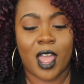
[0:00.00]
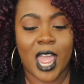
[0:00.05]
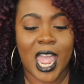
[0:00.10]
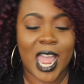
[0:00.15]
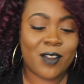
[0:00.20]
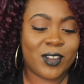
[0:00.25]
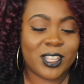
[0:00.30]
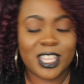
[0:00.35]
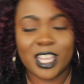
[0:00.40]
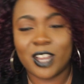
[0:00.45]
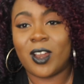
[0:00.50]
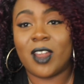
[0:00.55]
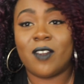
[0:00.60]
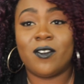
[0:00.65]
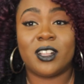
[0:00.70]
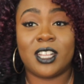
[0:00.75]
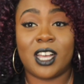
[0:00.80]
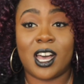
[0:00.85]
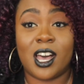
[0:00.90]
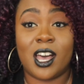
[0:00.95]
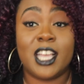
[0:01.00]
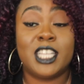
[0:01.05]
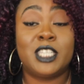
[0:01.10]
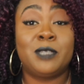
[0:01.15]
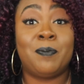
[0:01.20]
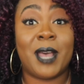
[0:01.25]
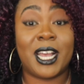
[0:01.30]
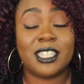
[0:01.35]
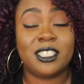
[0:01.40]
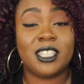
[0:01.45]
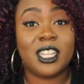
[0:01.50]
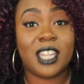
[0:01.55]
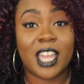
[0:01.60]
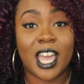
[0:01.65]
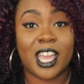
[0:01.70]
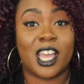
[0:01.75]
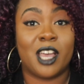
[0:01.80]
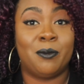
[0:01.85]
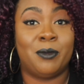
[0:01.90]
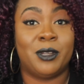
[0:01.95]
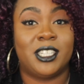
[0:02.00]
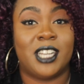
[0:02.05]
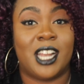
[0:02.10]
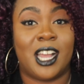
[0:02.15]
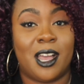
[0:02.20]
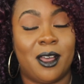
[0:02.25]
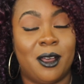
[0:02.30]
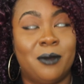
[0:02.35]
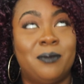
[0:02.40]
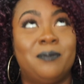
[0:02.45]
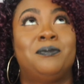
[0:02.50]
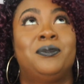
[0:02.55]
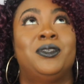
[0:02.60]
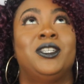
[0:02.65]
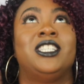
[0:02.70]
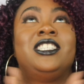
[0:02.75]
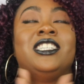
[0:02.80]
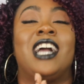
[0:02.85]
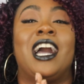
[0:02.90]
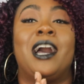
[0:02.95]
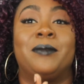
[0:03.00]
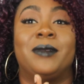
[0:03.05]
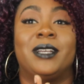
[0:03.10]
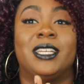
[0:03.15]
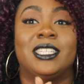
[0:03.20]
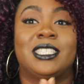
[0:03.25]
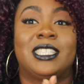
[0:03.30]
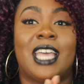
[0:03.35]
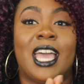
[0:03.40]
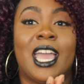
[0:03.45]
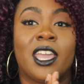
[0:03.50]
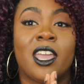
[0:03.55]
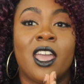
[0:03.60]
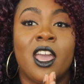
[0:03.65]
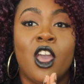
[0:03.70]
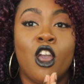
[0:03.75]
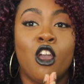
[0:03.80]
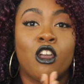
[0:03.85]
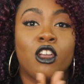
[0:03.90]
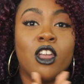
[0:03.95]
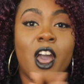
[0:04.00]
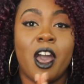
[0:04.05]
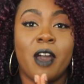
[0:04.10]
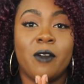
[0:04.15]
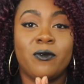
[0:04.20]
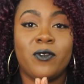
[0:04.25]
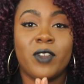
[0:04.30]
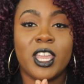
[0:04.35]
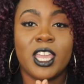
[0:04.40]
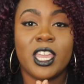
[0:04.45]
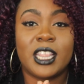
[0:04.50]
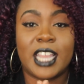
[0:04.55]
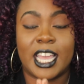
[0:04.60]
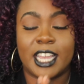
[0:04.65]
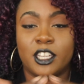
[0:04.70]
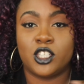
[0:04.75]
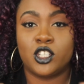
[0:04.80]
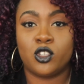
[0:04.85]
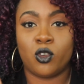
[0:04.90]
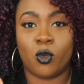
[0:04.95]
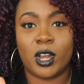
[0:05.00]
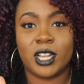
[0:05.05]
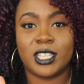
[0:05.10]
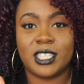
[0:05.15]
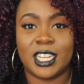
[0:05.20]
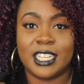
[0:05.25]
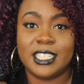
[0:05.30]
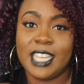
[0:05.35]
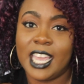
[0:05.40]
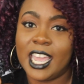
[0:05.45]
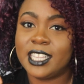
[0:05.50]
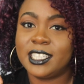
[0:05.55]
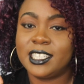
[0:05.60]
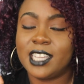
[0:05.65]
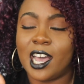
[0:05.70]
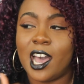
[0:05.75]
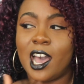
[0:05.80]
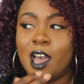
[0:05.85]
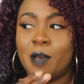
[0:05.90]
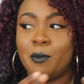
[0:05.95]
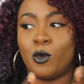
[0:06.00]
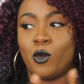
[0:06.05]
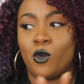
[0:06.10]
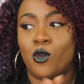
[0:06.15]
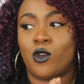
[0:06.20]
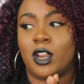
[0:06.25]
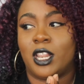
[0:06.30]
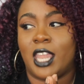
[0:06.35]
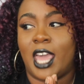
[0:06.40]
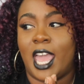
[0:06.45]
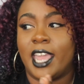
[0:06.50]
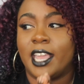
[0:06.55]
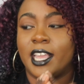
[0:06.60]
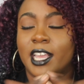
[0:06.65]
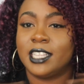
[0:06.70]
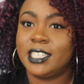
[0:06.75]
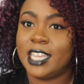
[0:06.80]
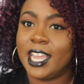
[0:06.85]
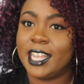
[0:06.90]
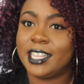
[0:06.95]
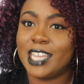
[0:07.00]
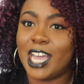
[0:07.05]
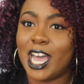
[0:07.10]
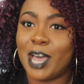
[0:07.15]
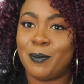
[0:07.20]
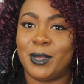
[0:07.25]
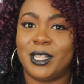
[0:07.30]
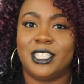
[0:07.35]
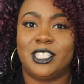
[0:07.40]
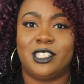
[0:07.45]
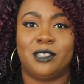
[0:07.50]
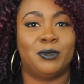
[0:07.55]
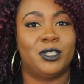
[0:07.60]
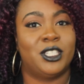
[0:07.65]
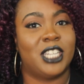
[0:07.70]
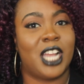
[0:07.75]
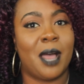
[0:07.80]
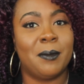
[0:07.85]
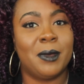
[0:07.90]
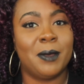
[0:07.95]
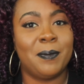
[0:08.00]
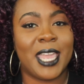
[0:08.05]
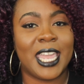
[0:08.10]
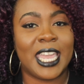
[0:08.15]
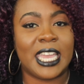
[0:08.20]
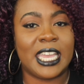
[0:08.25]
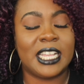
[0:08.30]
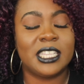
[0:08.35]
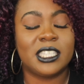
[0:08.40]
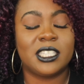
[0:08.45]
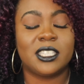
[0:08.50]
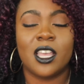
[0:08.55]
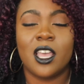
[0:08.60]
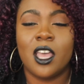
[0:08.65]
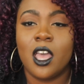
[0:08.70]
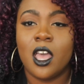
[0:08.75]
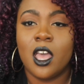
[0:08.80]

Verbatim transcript: everything Ravenclaw, especially like a, a, pajamas, like comfy, like shorts and a tank top, or like a tank top and some pajama pants.